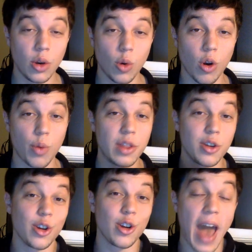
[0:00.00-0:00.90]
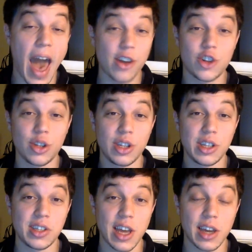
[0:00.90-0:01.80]
or whether you're actually
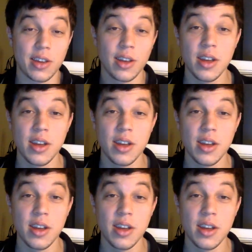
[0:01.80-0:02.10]
sick.